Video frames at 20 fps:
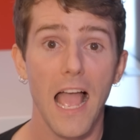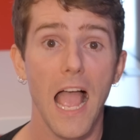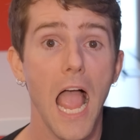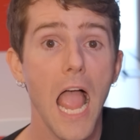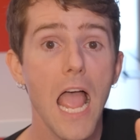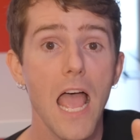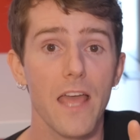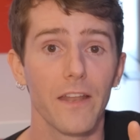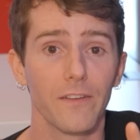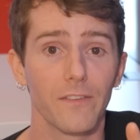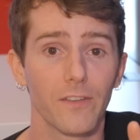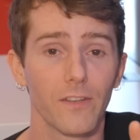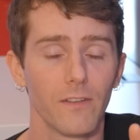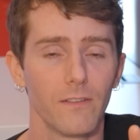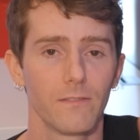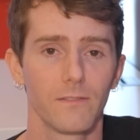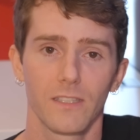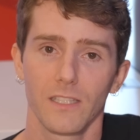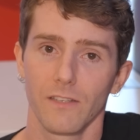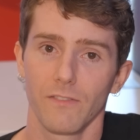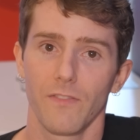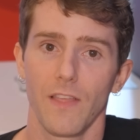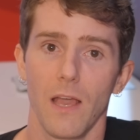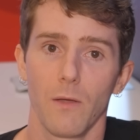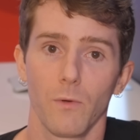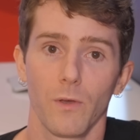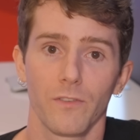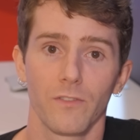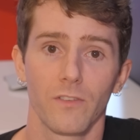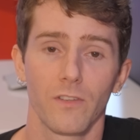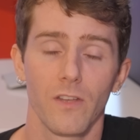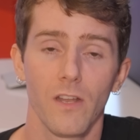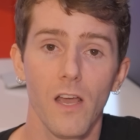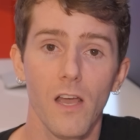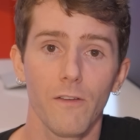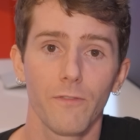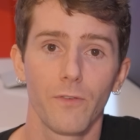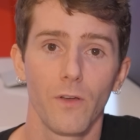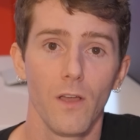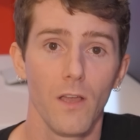And if that wasn't
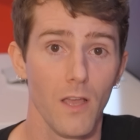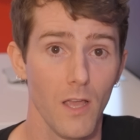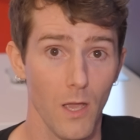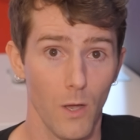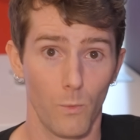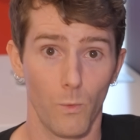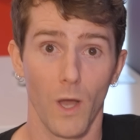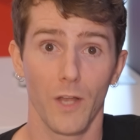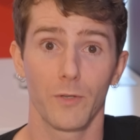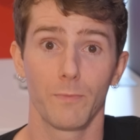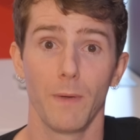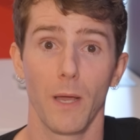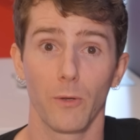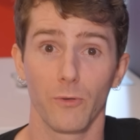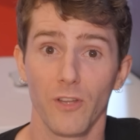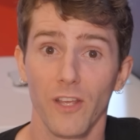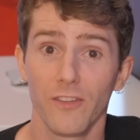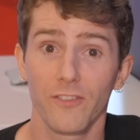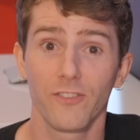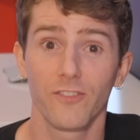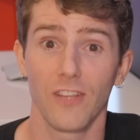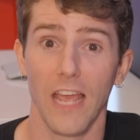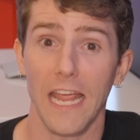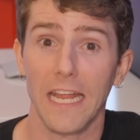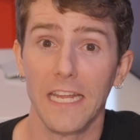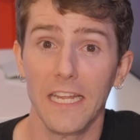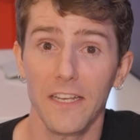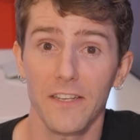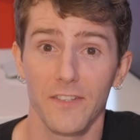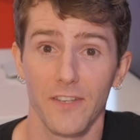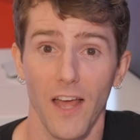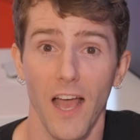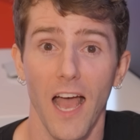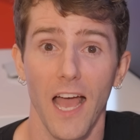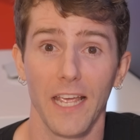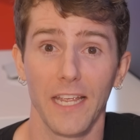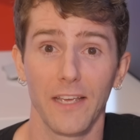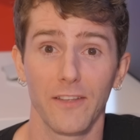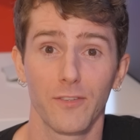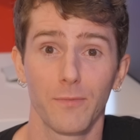enough, what about second
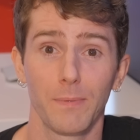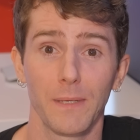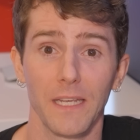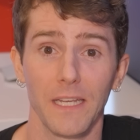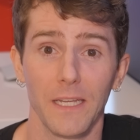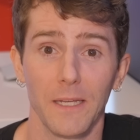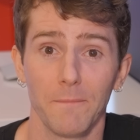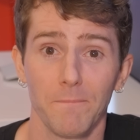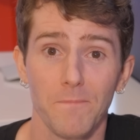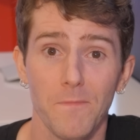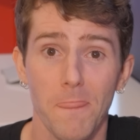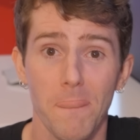I S P?